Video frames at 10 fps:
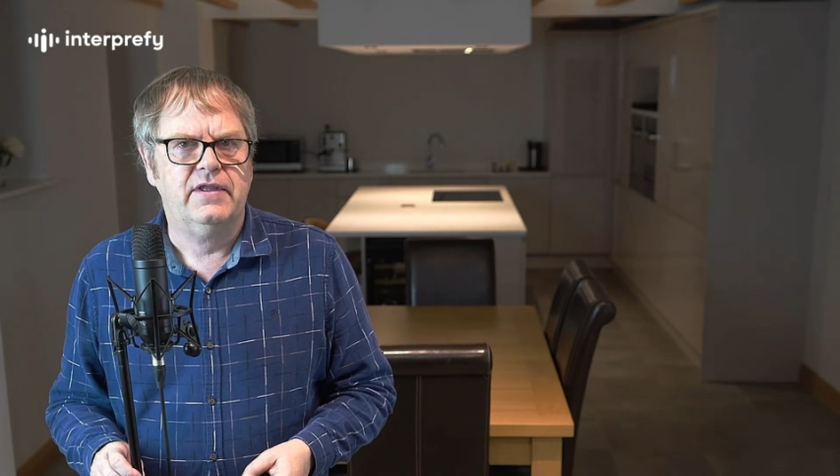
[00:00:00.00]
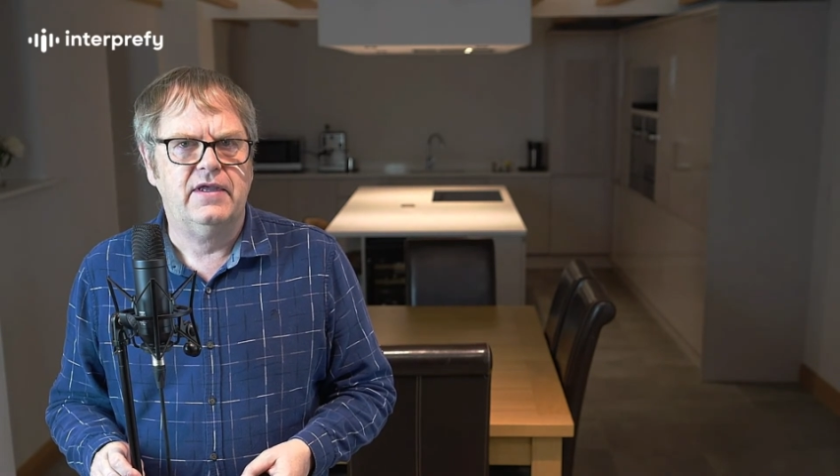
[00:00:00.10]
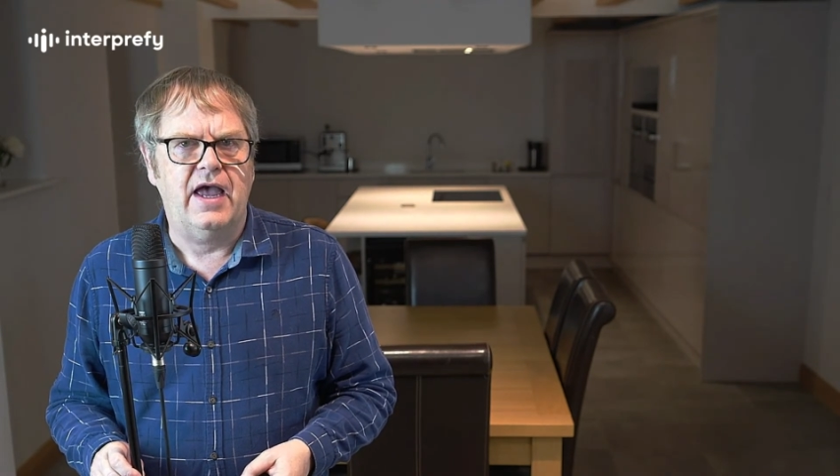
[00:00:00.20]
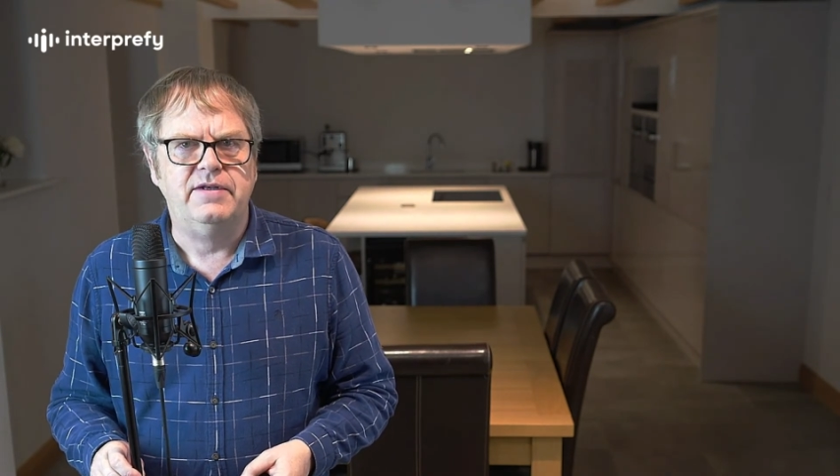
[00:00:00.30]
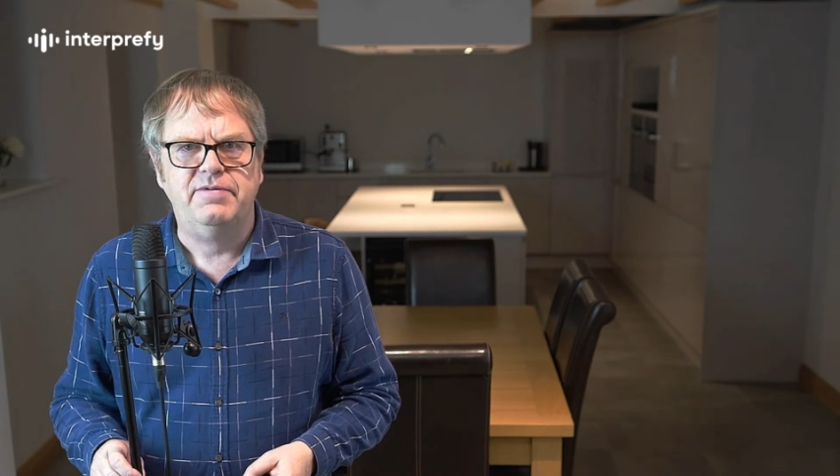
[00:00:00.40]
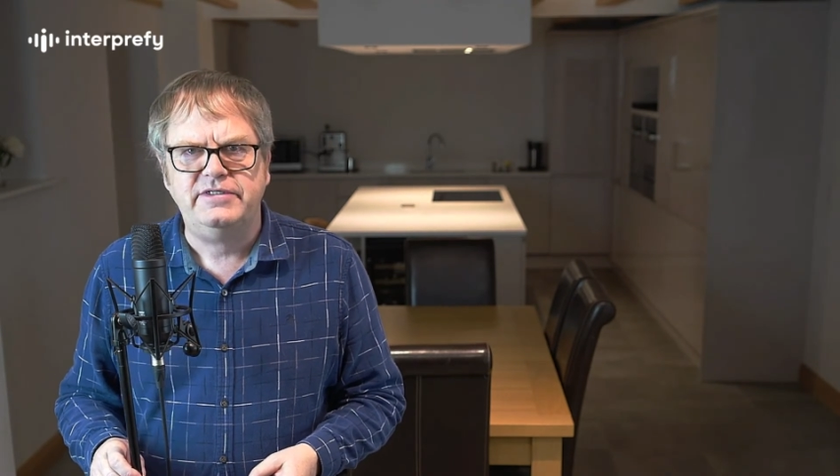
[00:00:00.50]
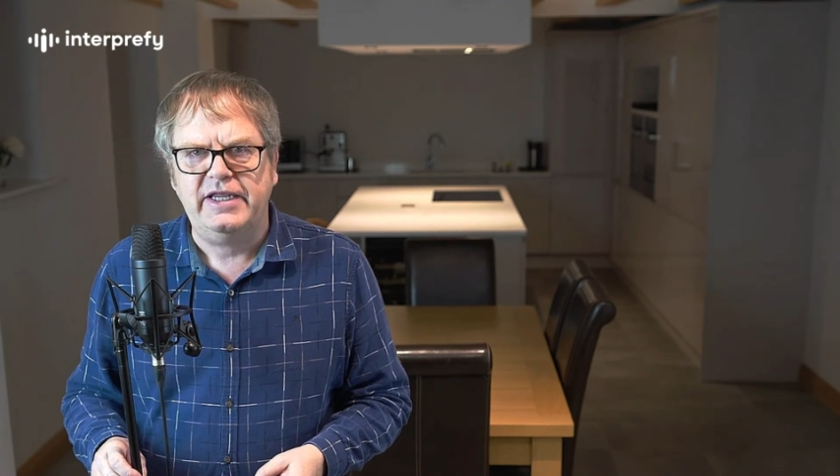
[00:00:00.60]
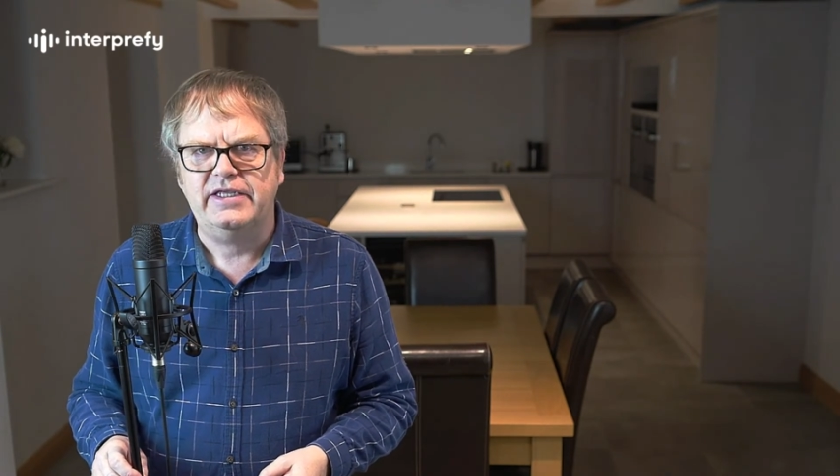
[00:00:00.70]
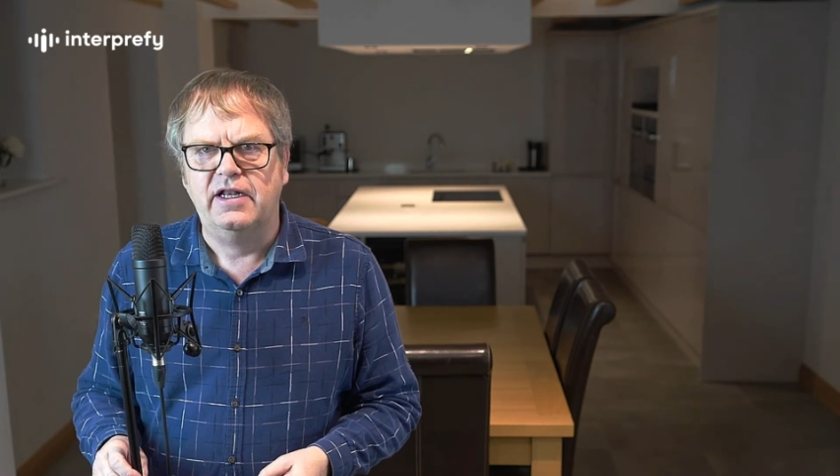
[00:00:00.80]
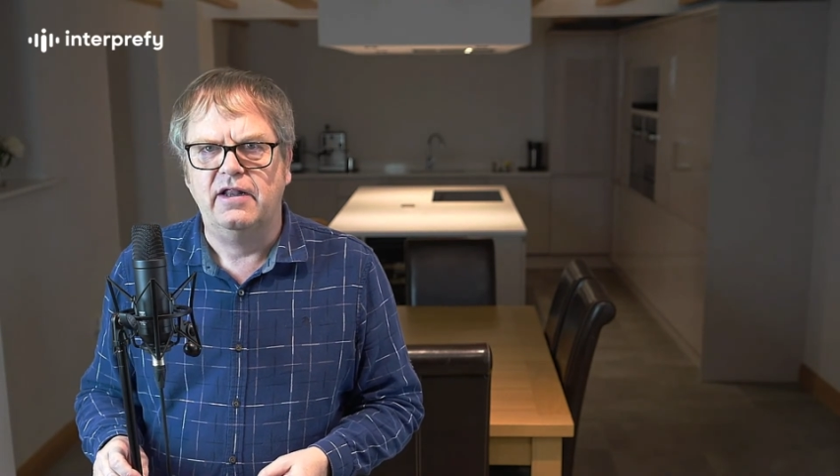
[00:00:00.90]
and
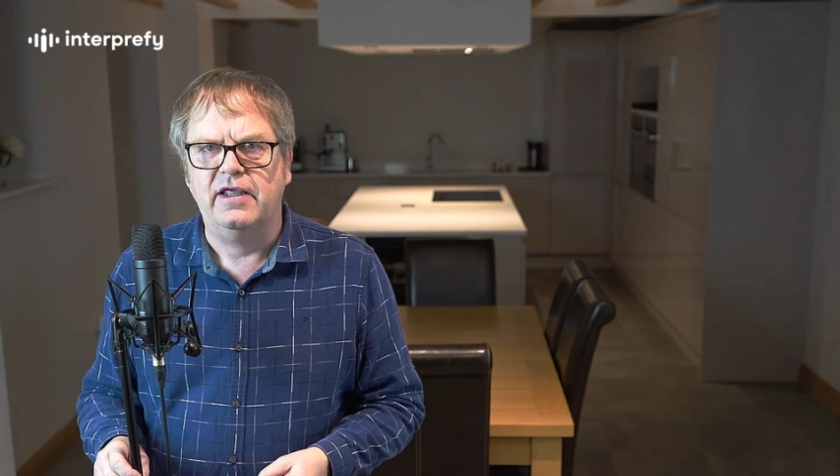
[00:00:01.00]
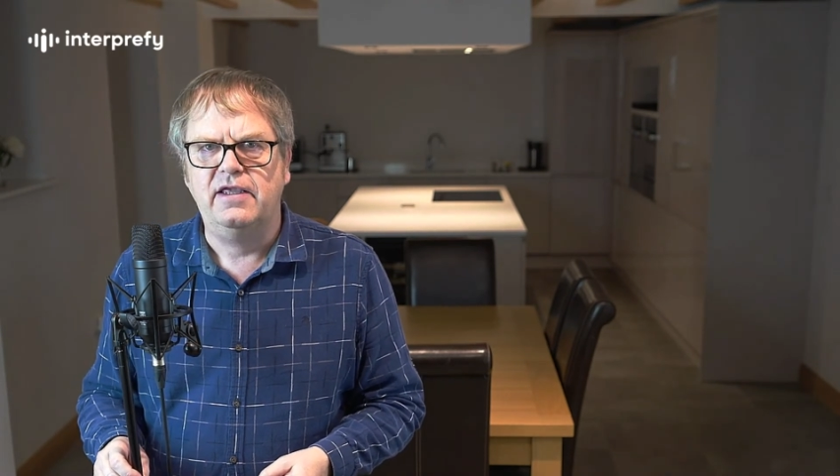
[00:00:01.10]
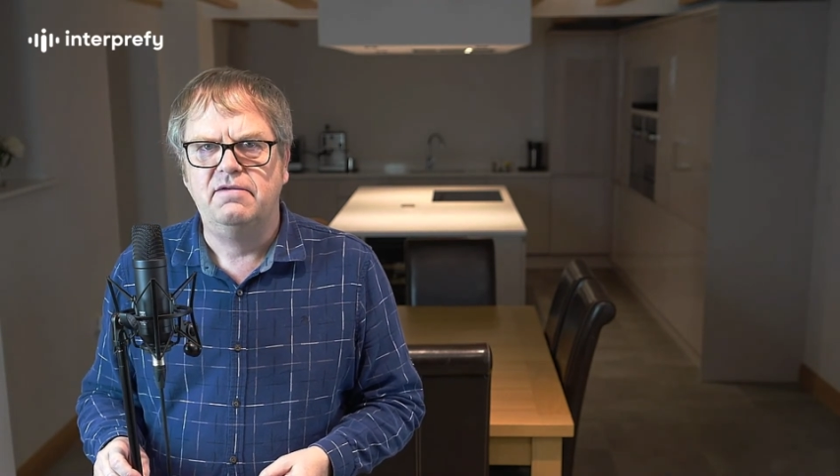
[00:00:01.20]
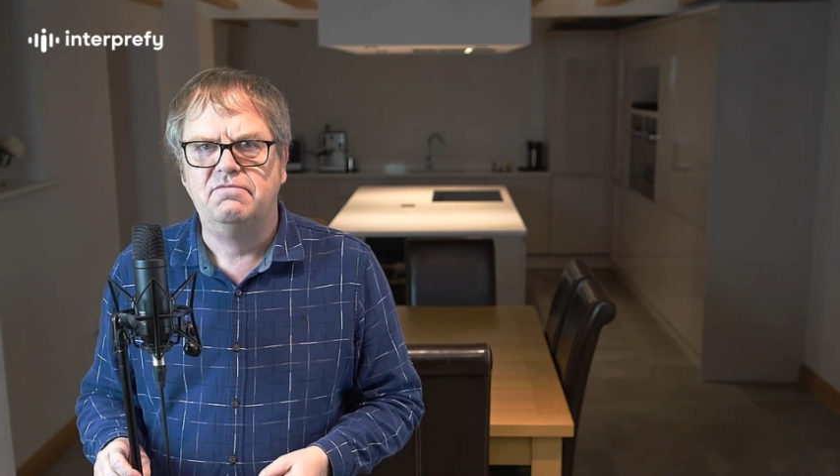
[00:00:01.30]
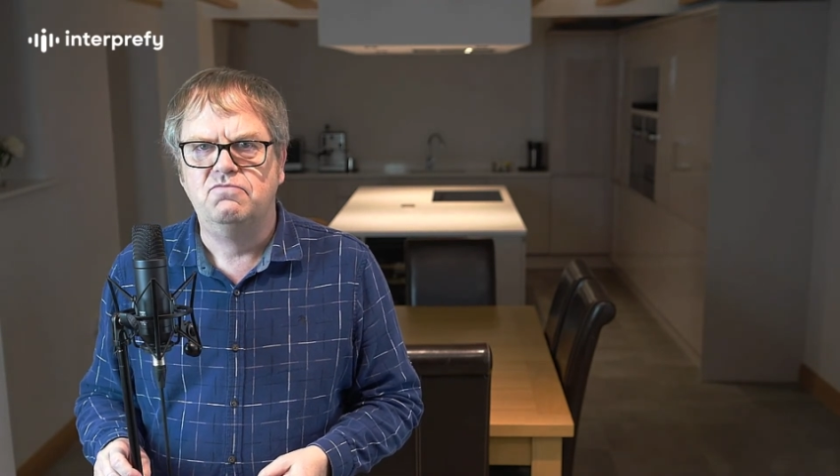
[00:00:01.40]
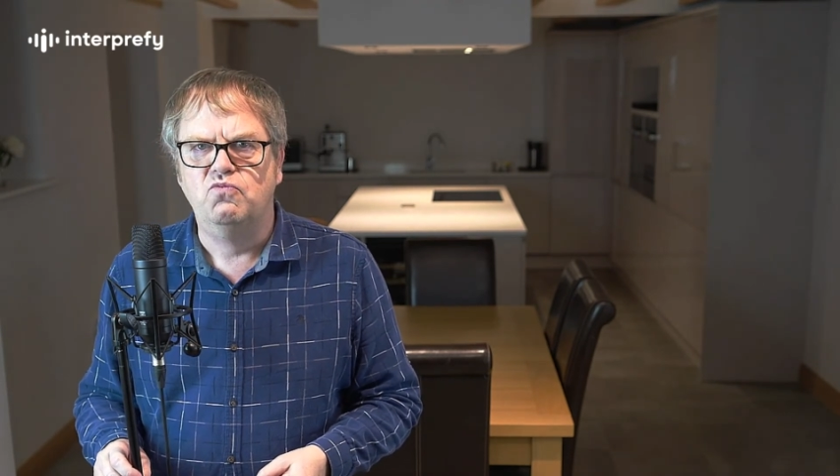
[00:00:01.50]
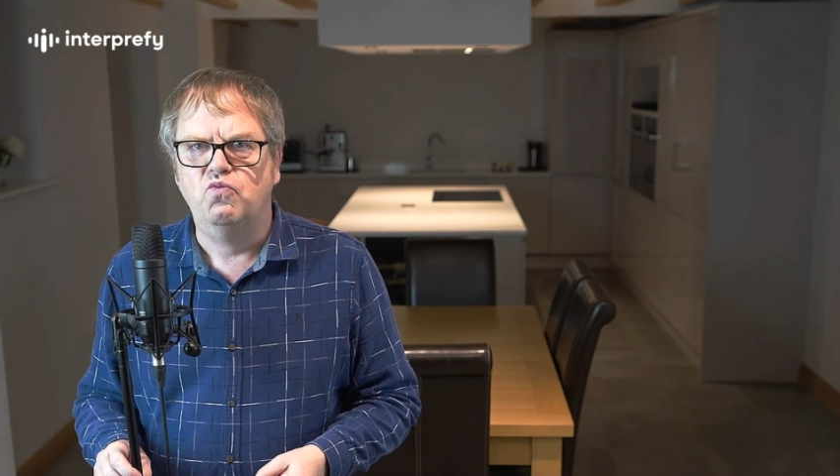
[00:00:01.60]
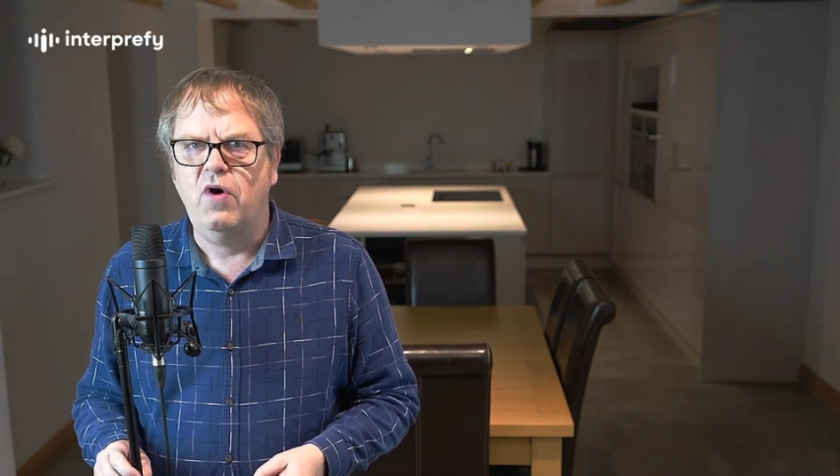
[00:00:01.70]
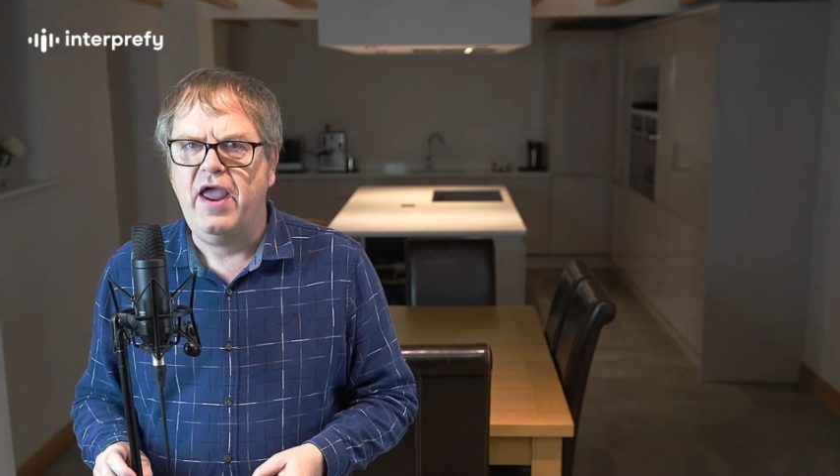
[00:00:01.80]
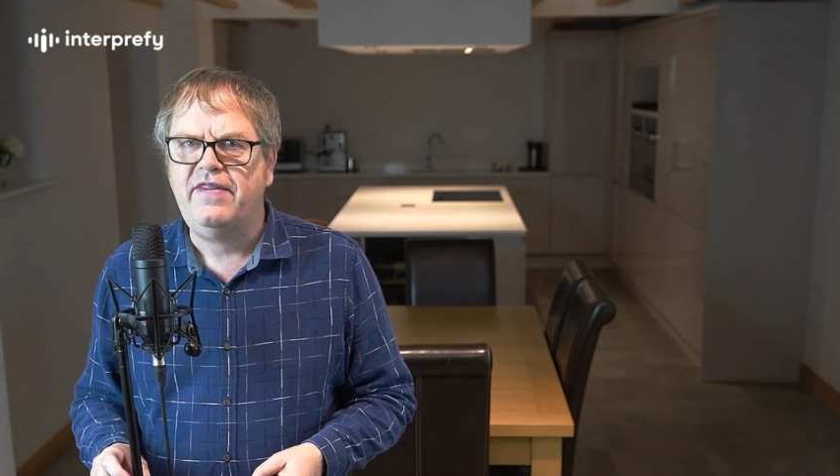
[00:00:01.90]
particularly
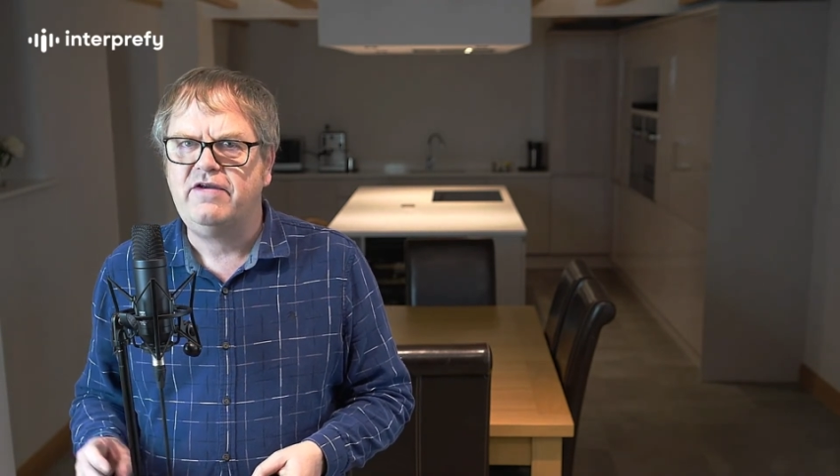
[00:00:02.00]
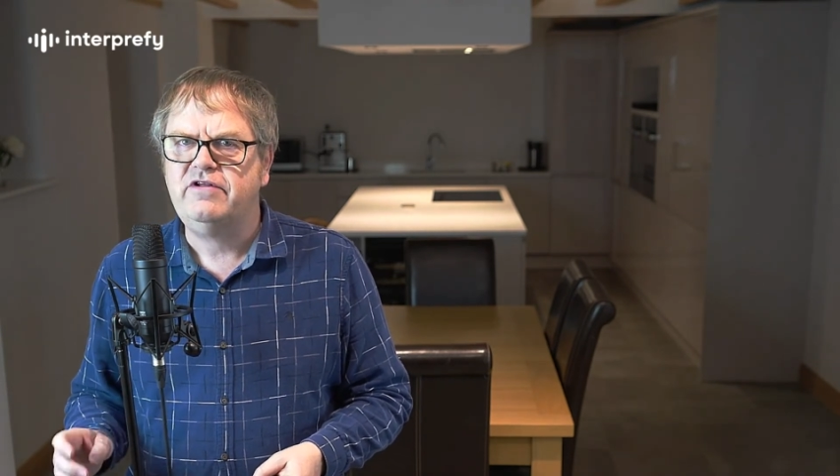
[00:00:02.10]
where there